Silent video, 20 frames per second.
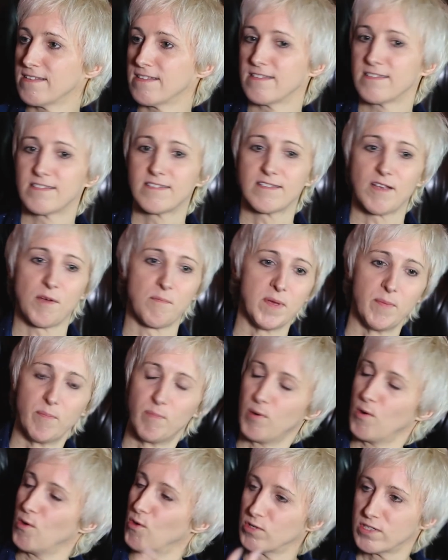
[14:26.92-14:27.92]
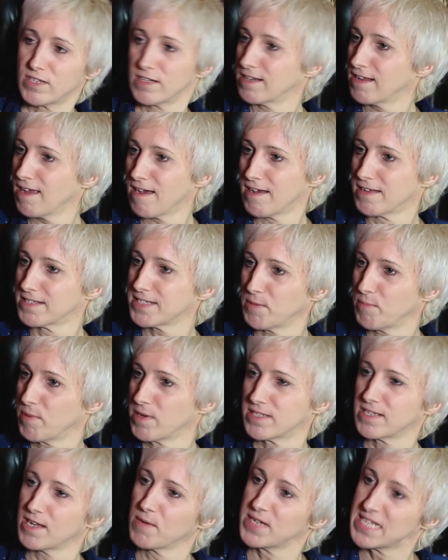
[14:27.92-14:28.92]
some important casting
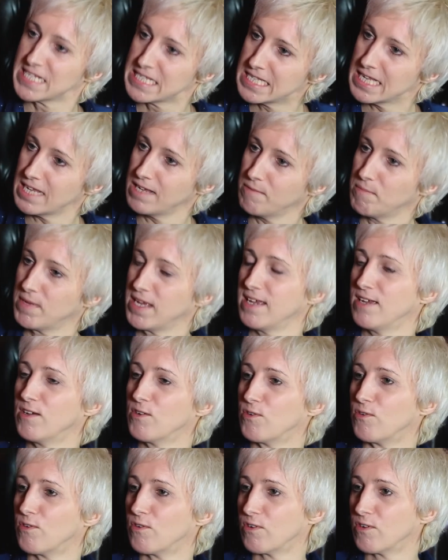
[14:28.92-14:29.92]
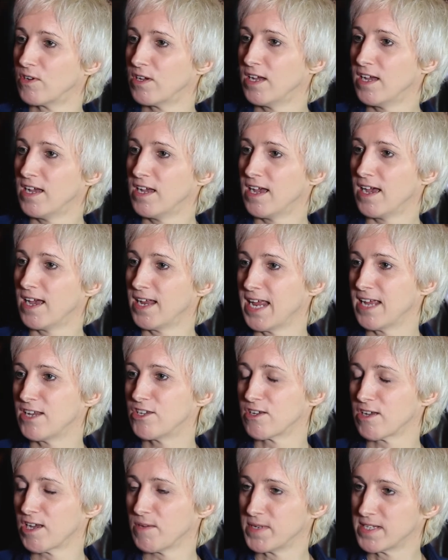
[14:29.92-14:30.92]
person coming to see me or an
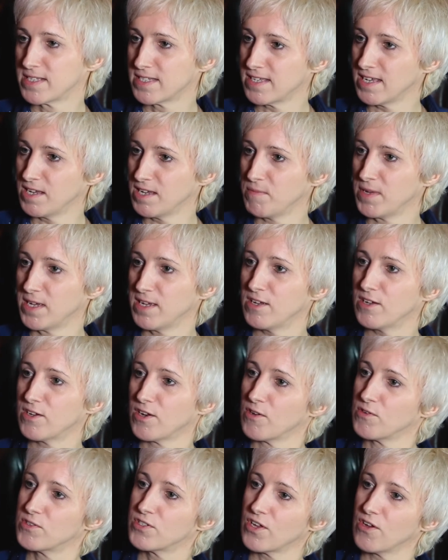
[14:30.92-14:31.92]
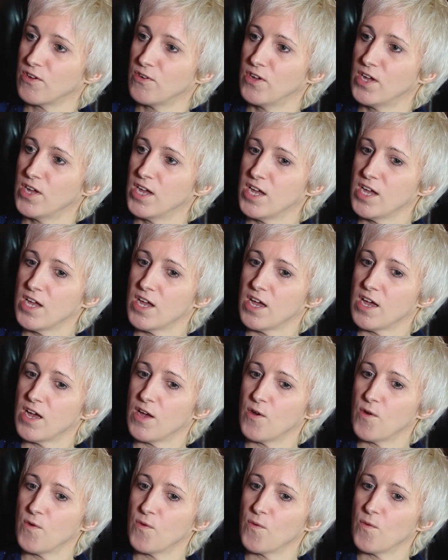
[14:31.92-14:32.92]
agent coming to see me, so
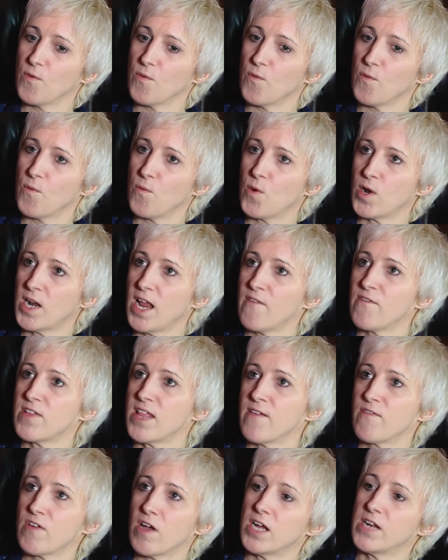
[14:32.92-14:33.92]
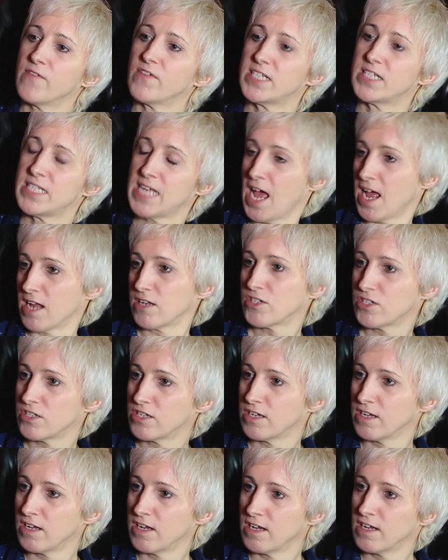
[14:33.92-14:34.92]
whatever they've kind of
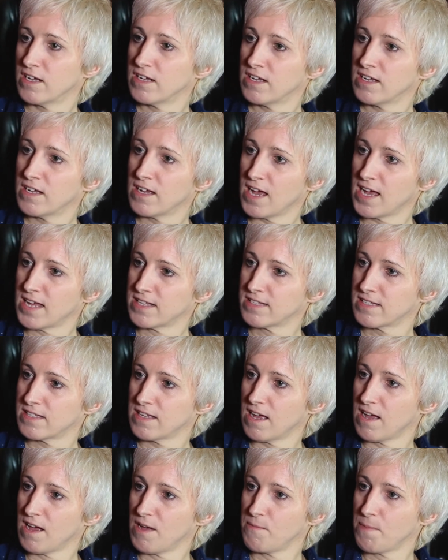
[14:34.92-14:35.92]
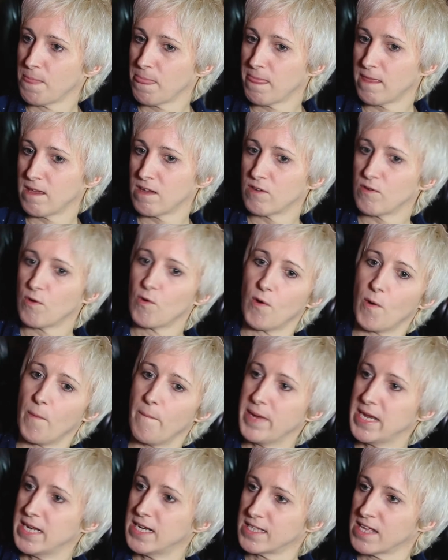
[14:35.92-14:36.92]
attached as or
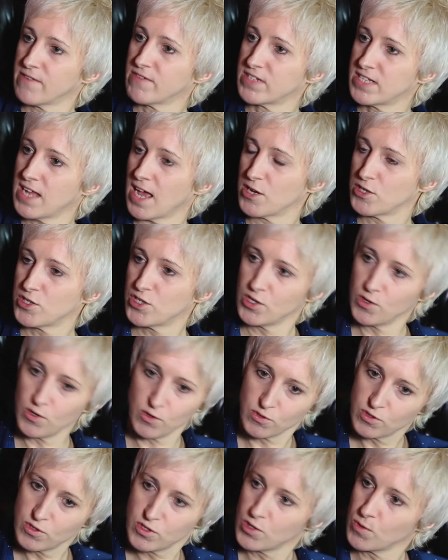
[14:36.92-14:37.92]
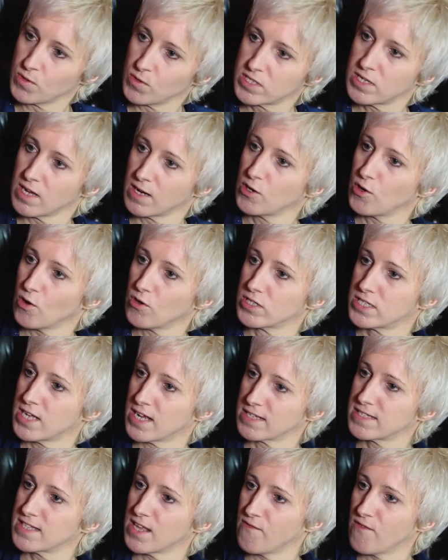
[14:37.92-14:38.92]
meaning they've attached to a certain
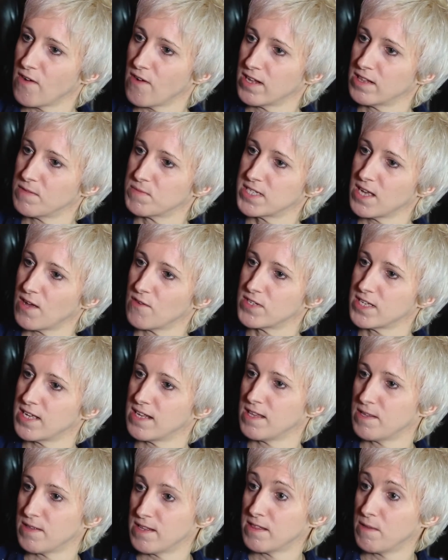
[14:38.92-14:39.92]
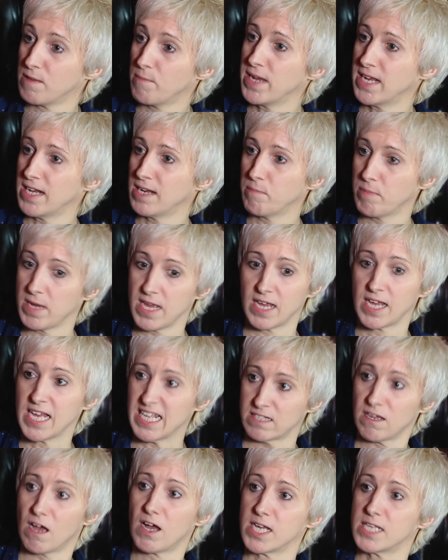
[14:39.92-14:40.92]
context they find themselves in, and the meaning being
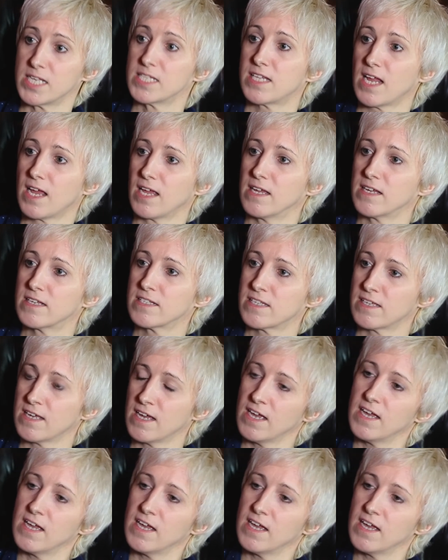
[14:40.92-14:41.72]
it's high stakes.